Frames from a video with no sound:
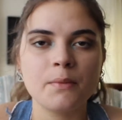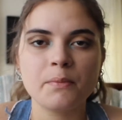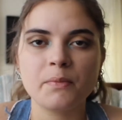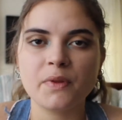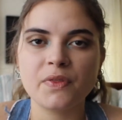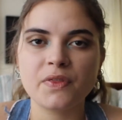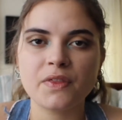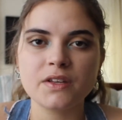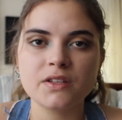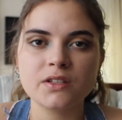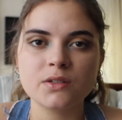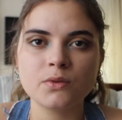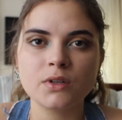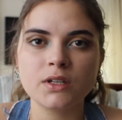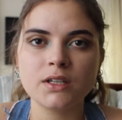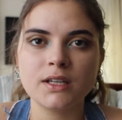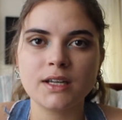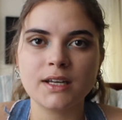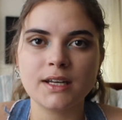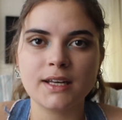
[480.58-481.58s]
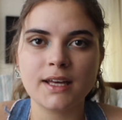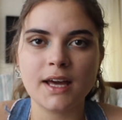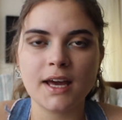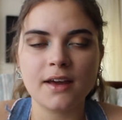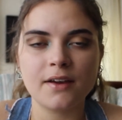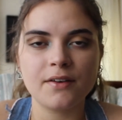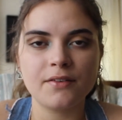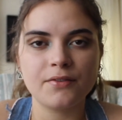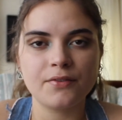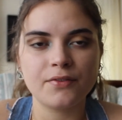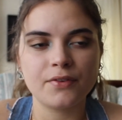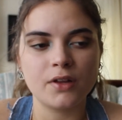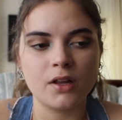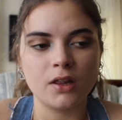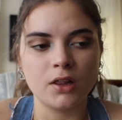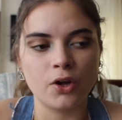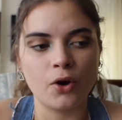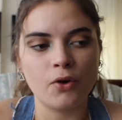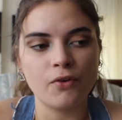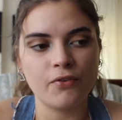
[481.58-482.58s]
But this one gave
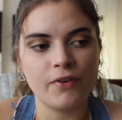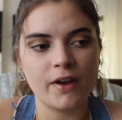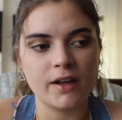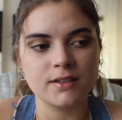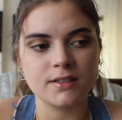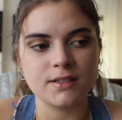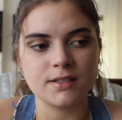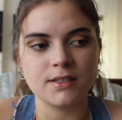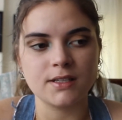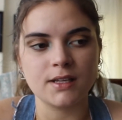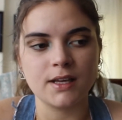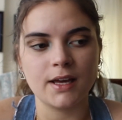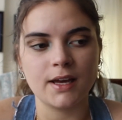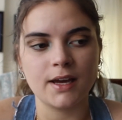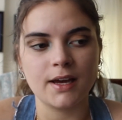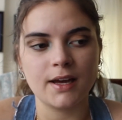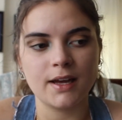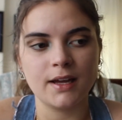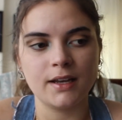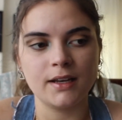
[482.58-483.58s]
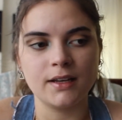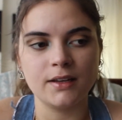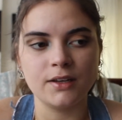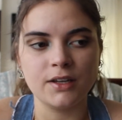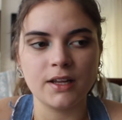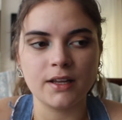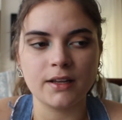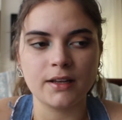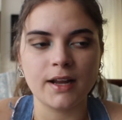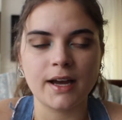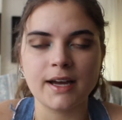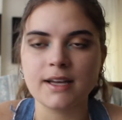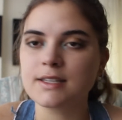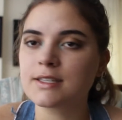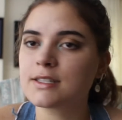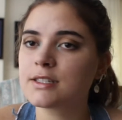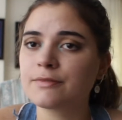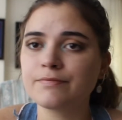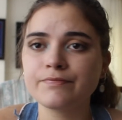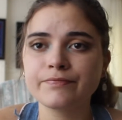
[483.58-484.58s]
low fantasy a
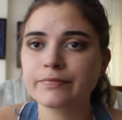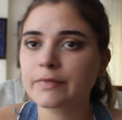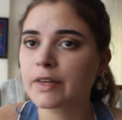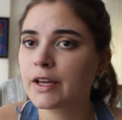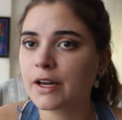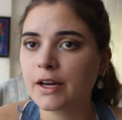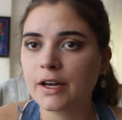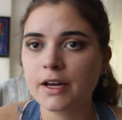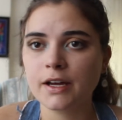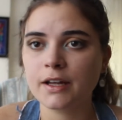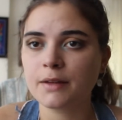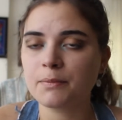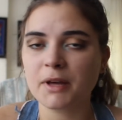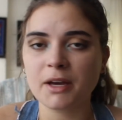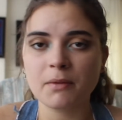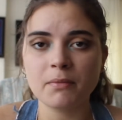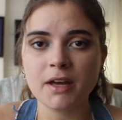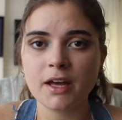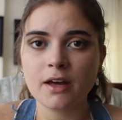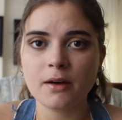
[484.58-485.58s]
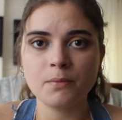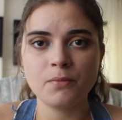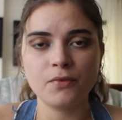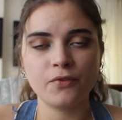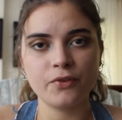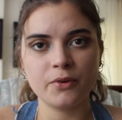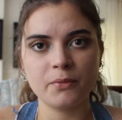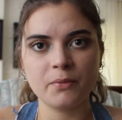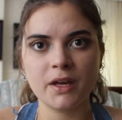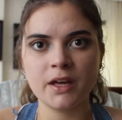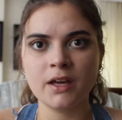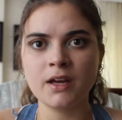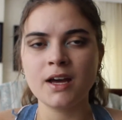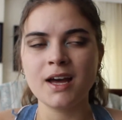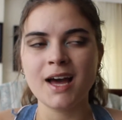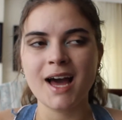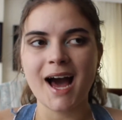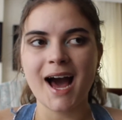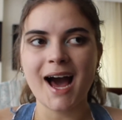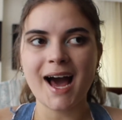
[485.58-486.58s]
nice pick-me-up for me.
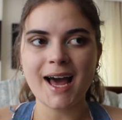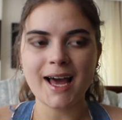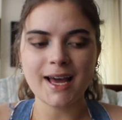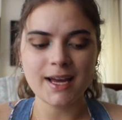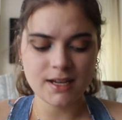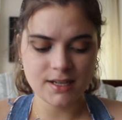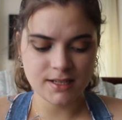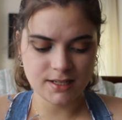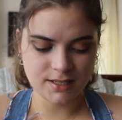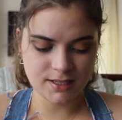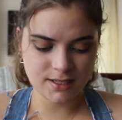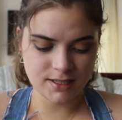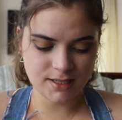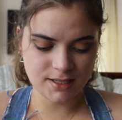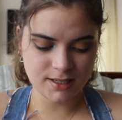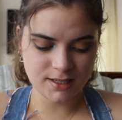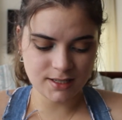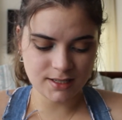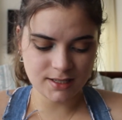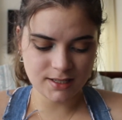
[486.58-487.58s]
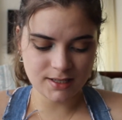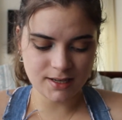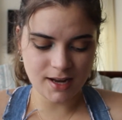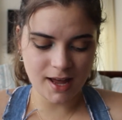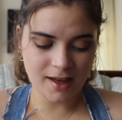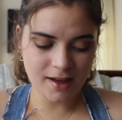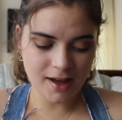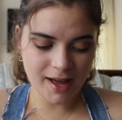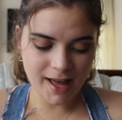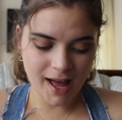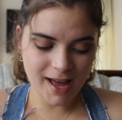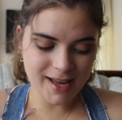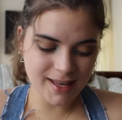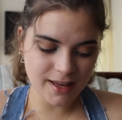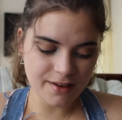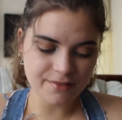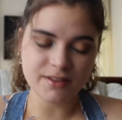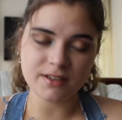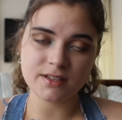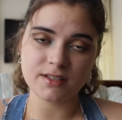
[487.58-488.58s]
I
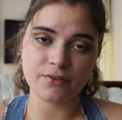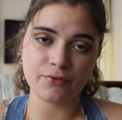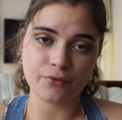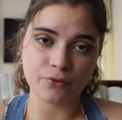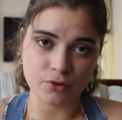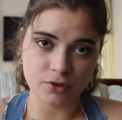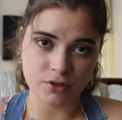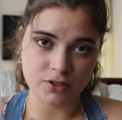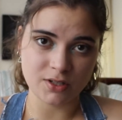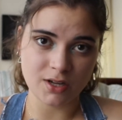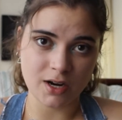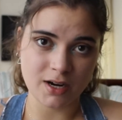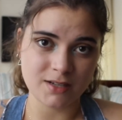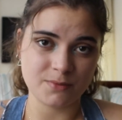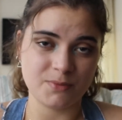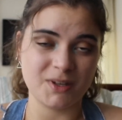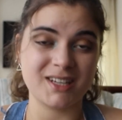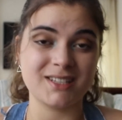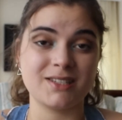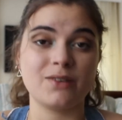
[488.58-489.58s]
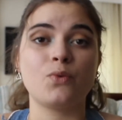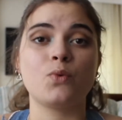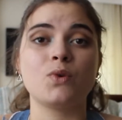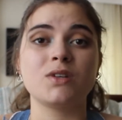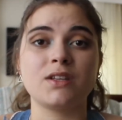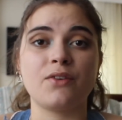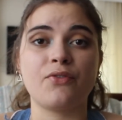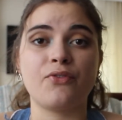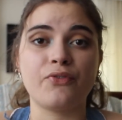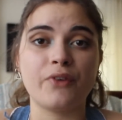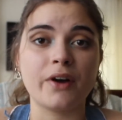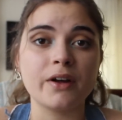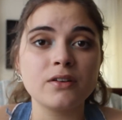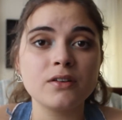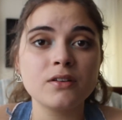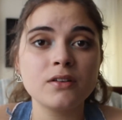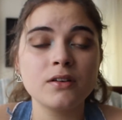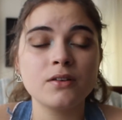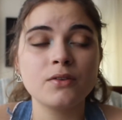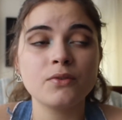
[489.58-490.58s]
gave this a 4 stars because it was a
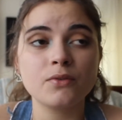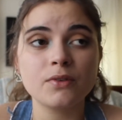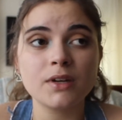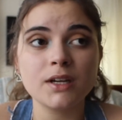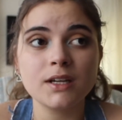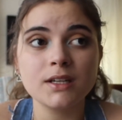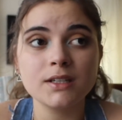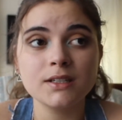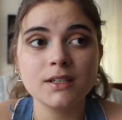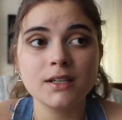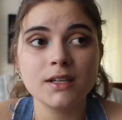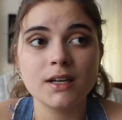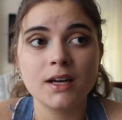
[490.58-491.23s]
fun read,